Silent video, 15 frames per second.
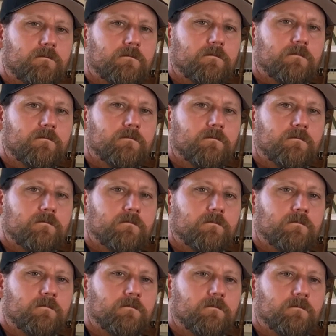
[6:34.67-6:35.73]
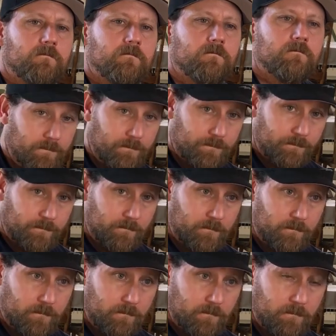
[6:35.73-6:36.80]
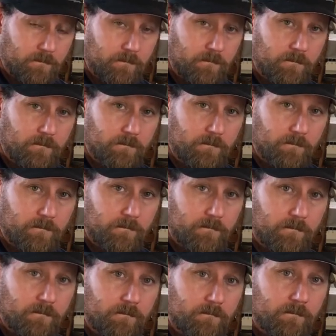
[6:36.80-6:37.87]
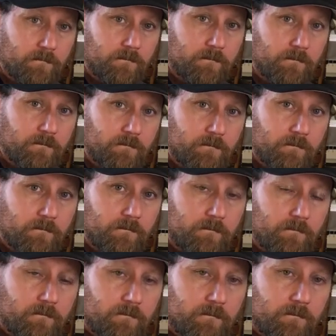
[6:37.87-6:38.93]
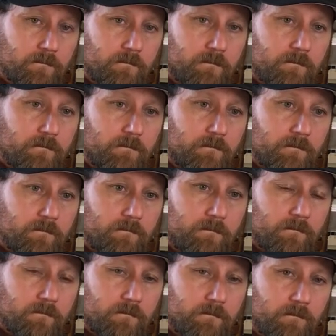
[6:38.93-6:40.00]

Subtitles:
The person shown says nothing.